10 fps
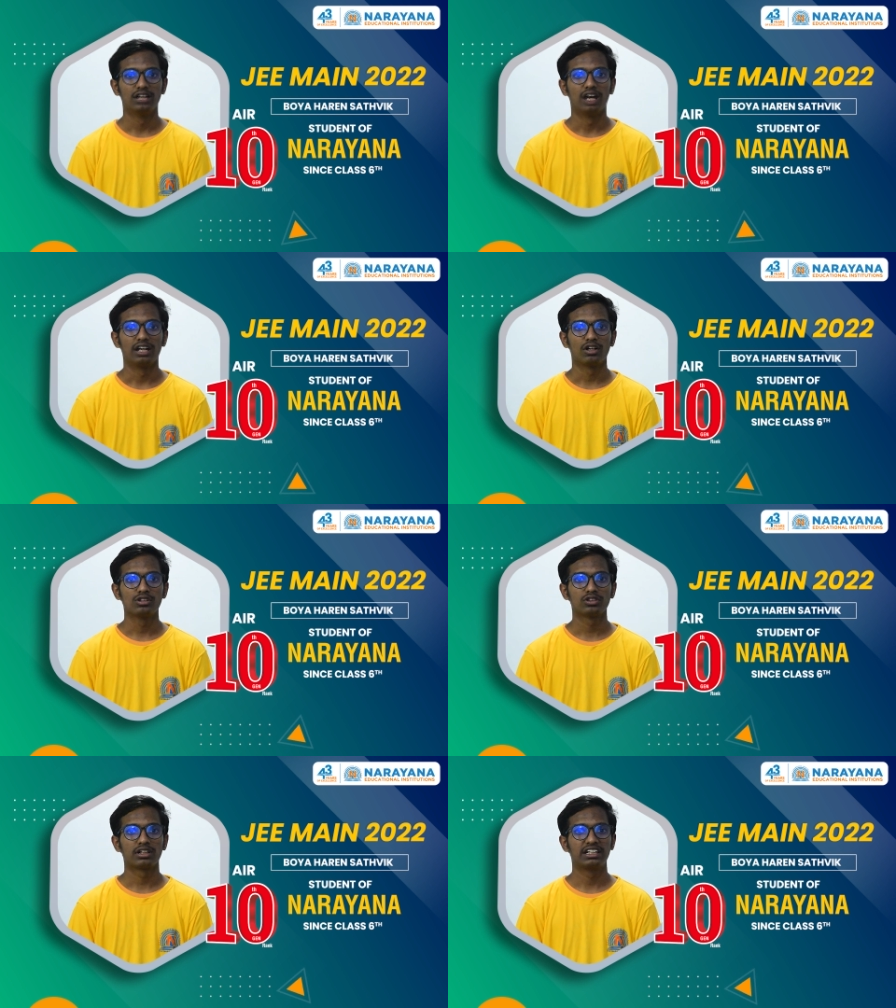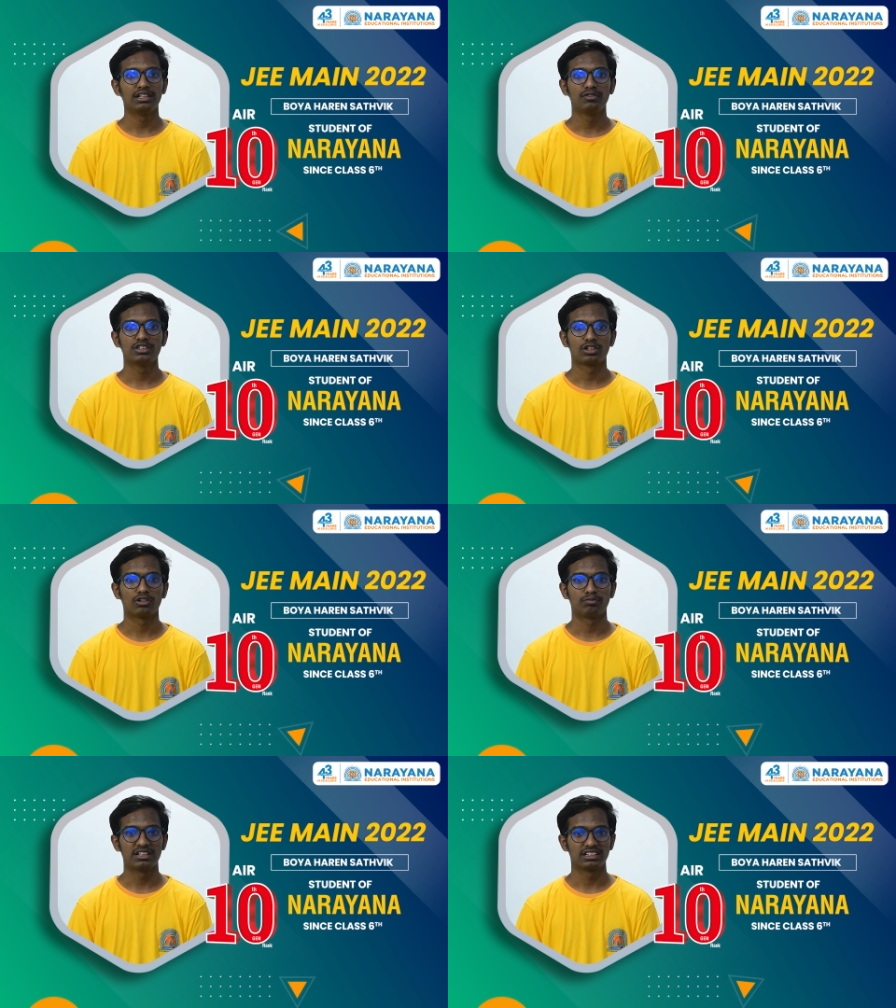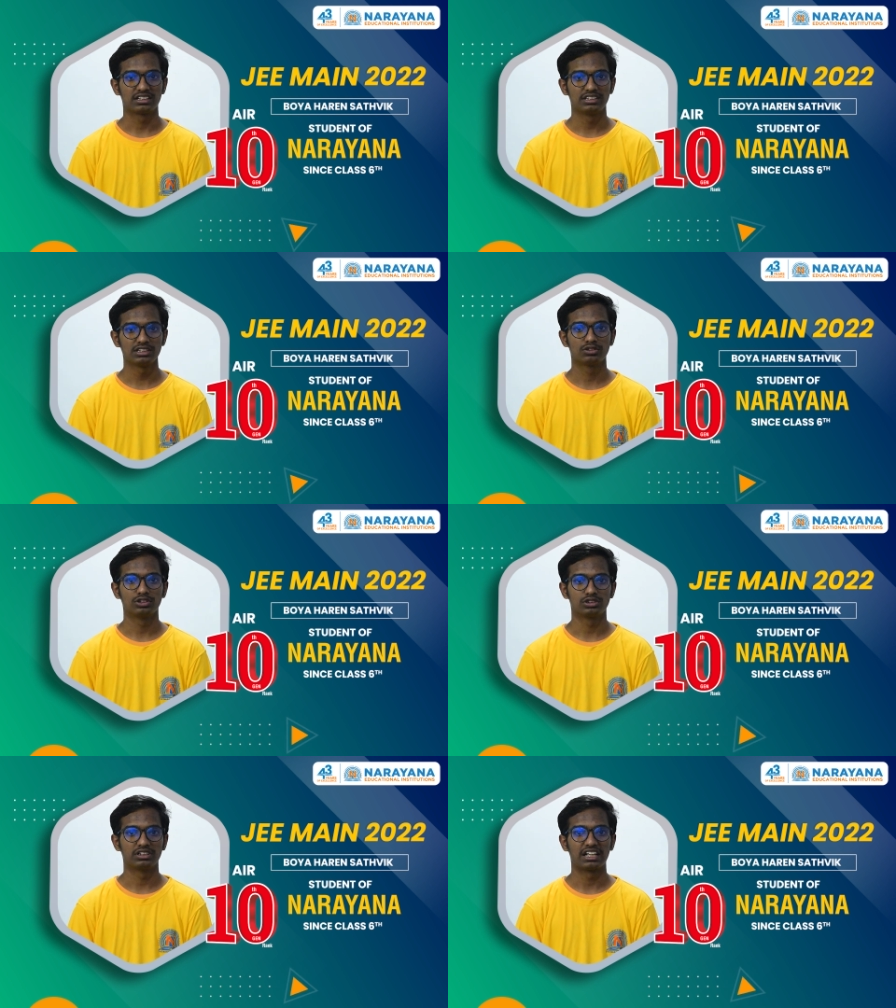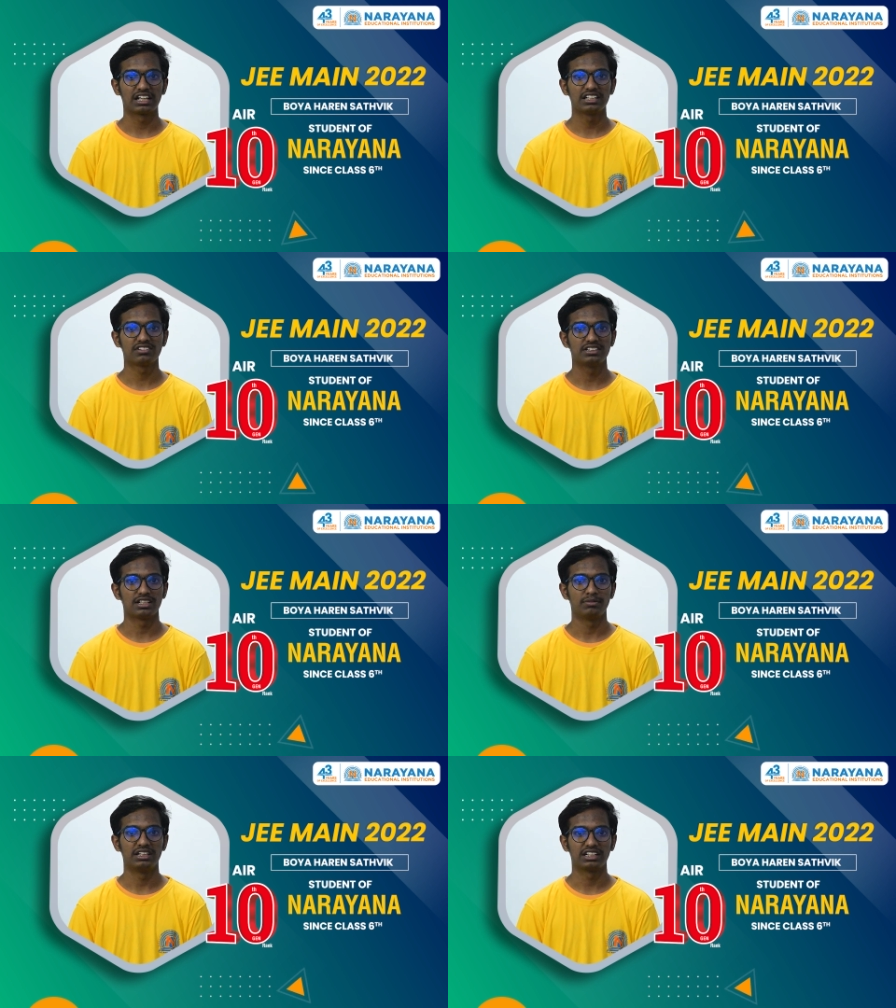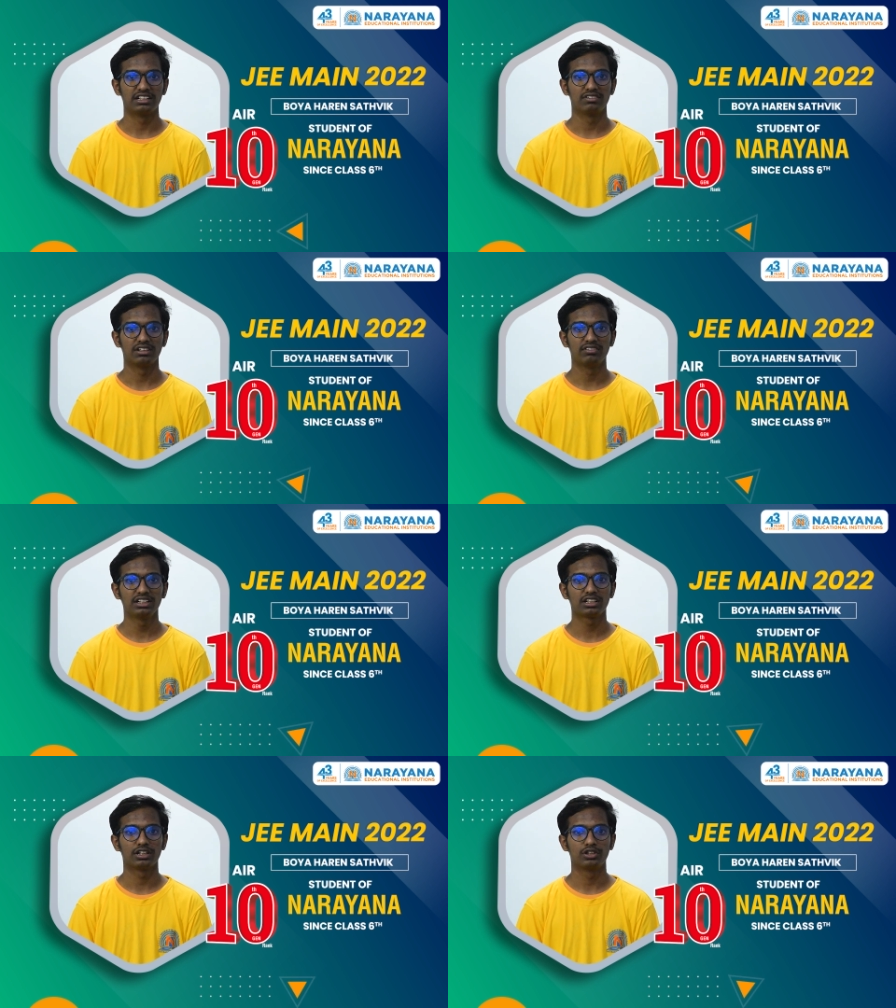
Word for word: And also a key feature of my success goes to the error list which I maintain every week,